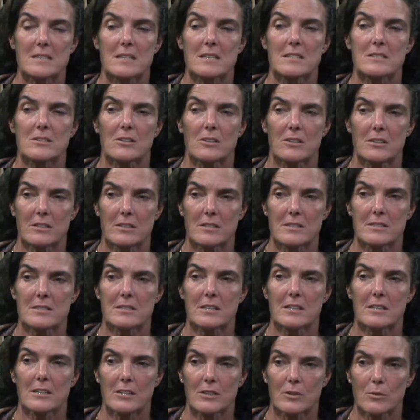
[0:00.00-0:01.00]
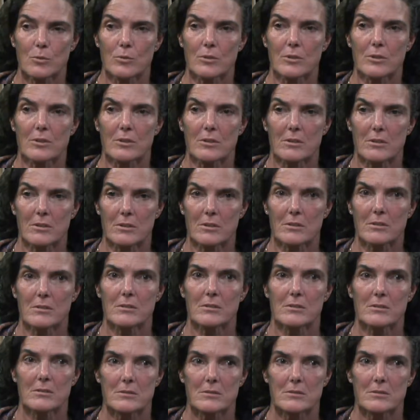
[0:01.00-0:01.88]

I saw in the Senate were,